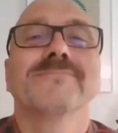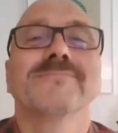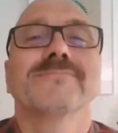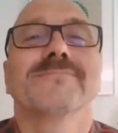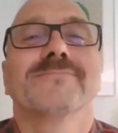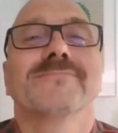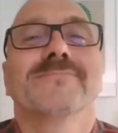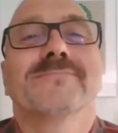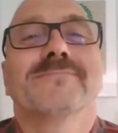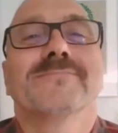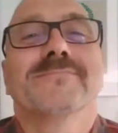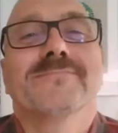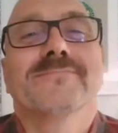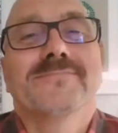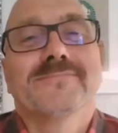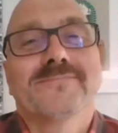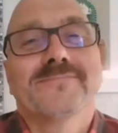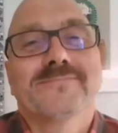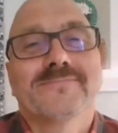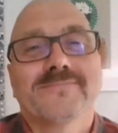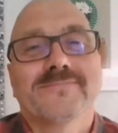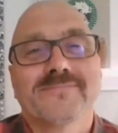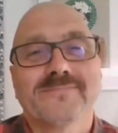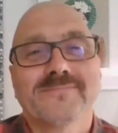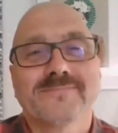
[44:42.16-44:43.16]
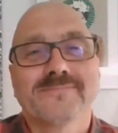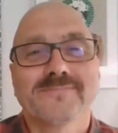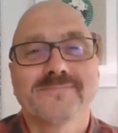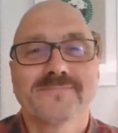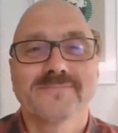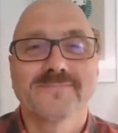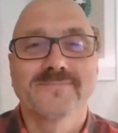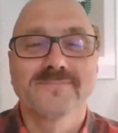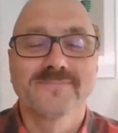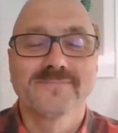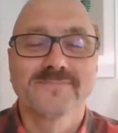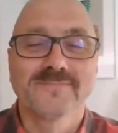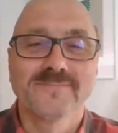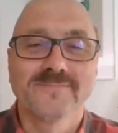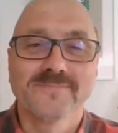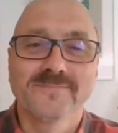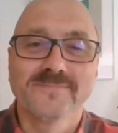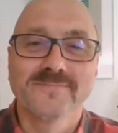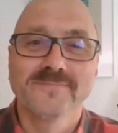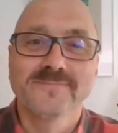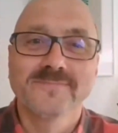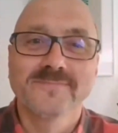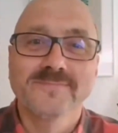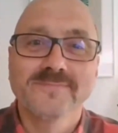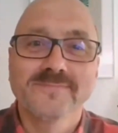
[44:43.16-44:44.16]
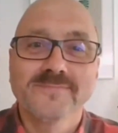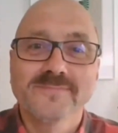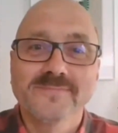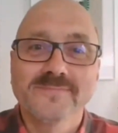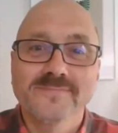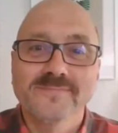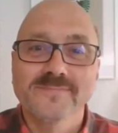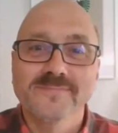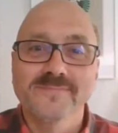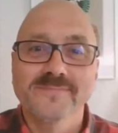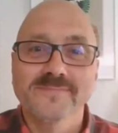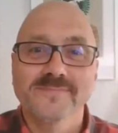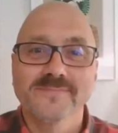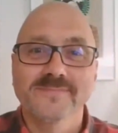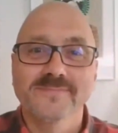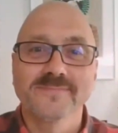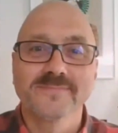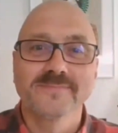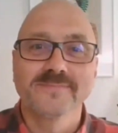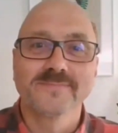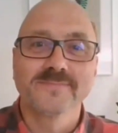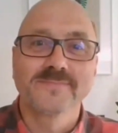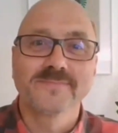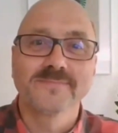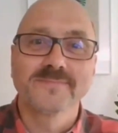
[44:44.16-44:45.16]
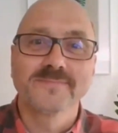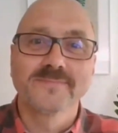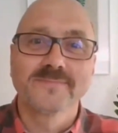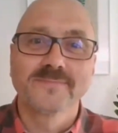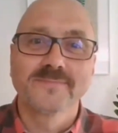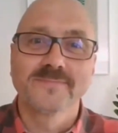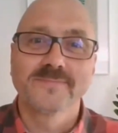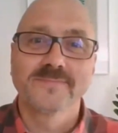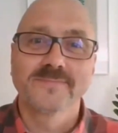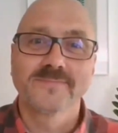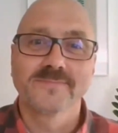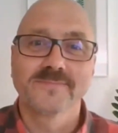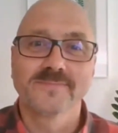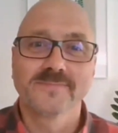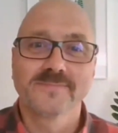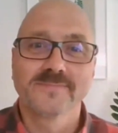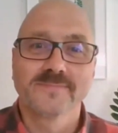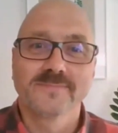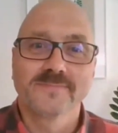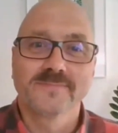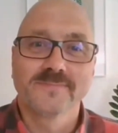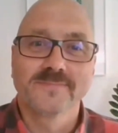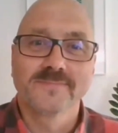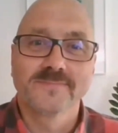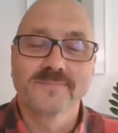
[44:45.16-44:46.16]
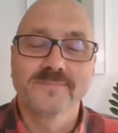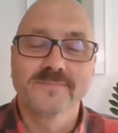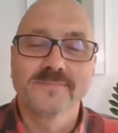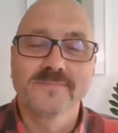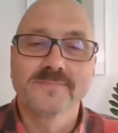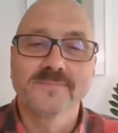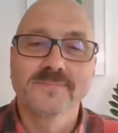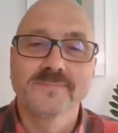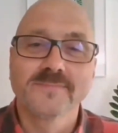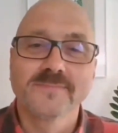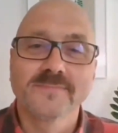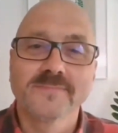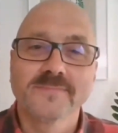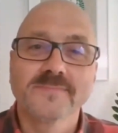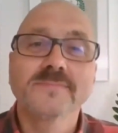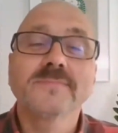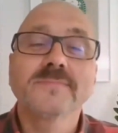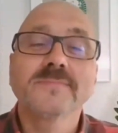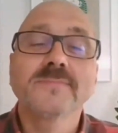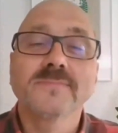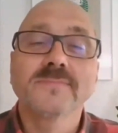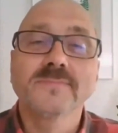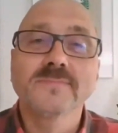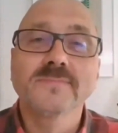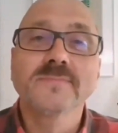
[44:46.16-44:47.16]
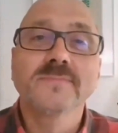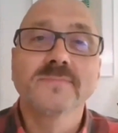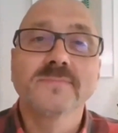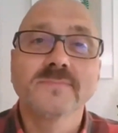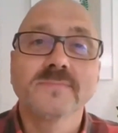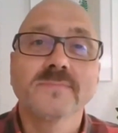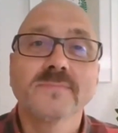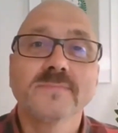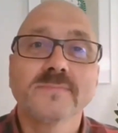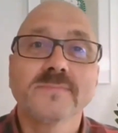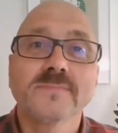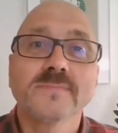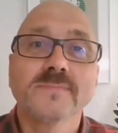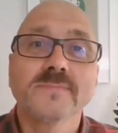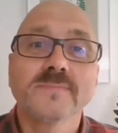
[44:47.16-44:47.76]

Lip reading: No words are spoken by the person on screen.